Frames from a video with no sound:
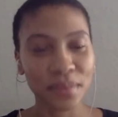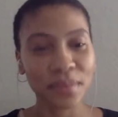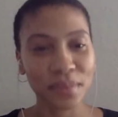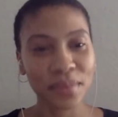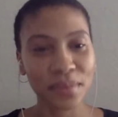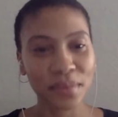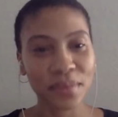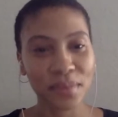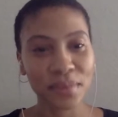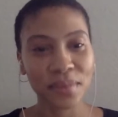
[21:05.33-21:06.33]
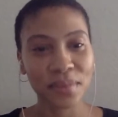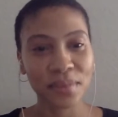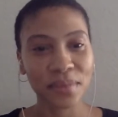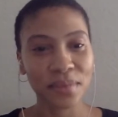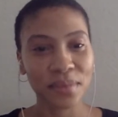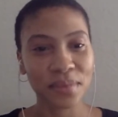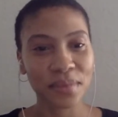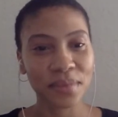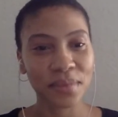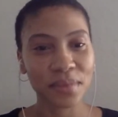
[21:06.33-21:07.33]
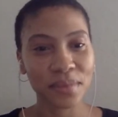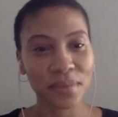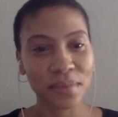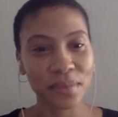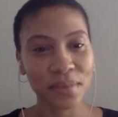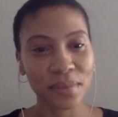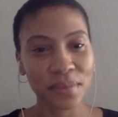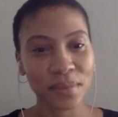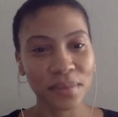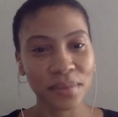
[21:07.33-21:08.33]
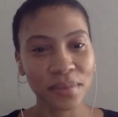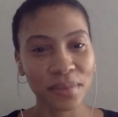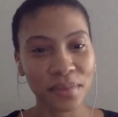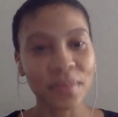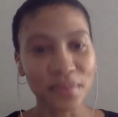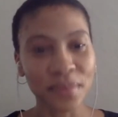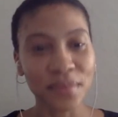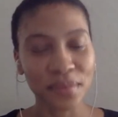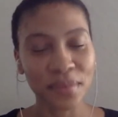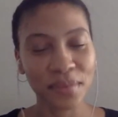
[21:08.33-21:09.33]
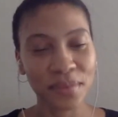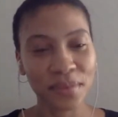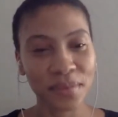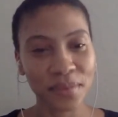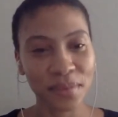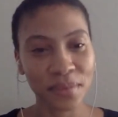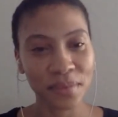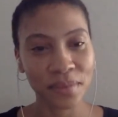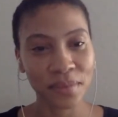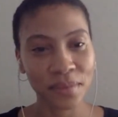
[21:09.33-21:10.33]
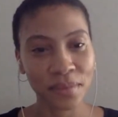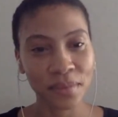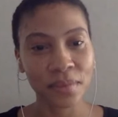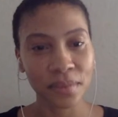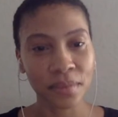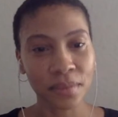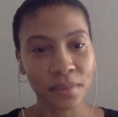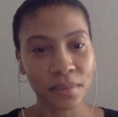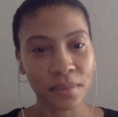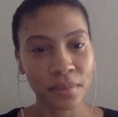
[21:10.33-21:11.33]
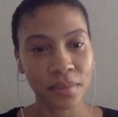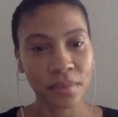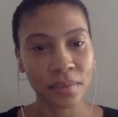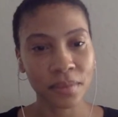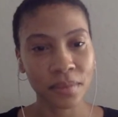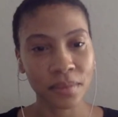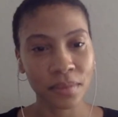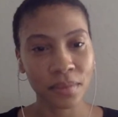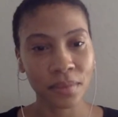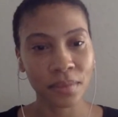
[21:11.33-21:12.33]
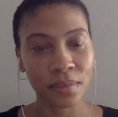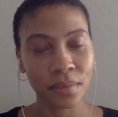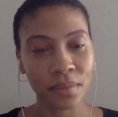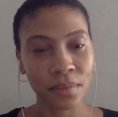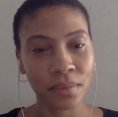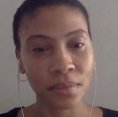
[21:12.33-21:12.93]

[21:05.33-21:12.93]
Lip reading: [no speech]